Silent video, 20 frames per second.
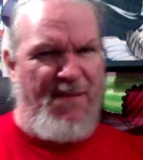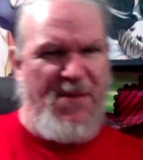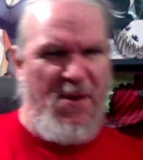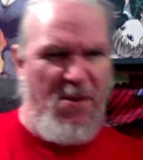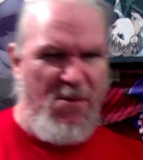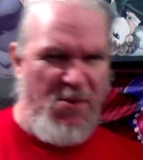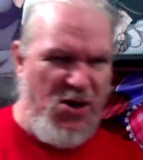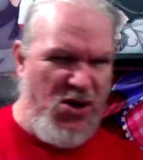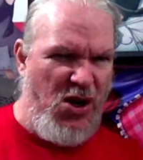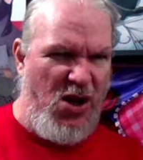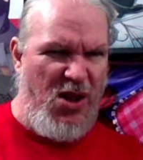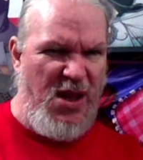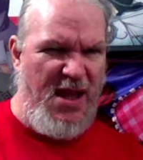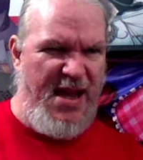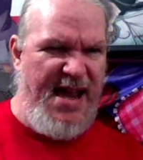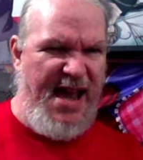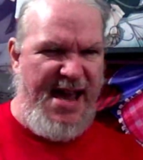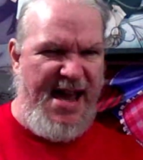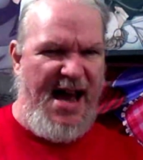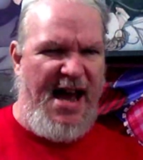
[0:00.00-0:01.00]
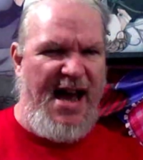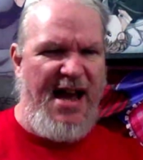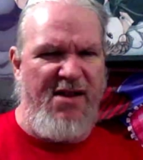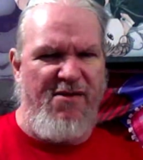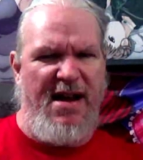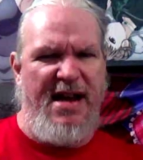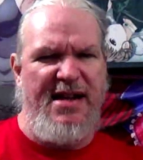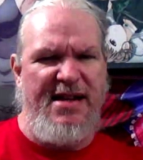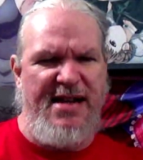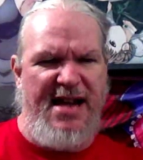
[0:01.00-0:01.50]
that we're calling AI
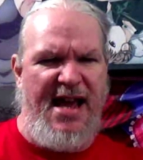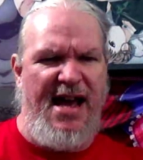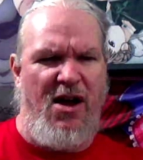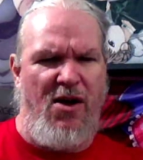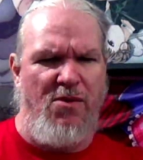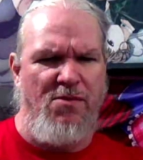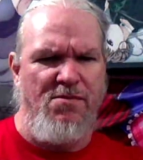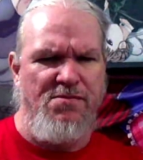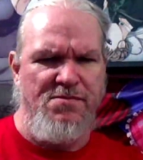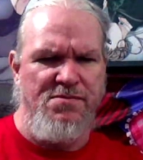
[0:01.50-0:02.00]
right now